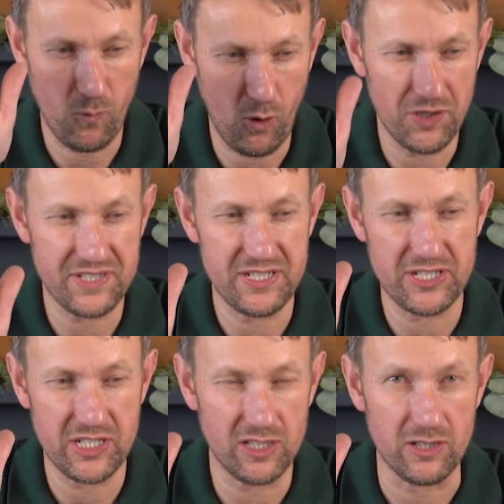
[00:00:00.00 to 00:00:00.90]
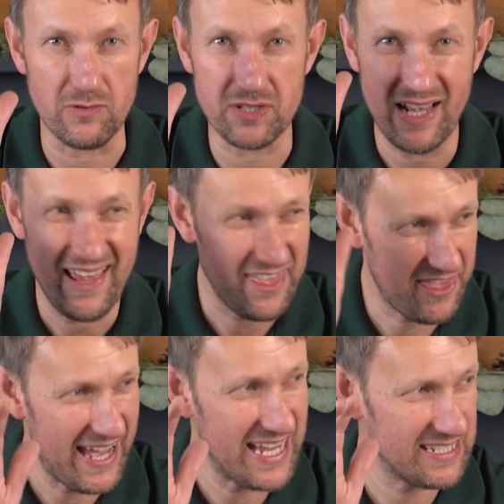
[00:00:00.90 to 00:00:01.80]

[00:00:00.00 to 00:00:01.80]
wanting to use their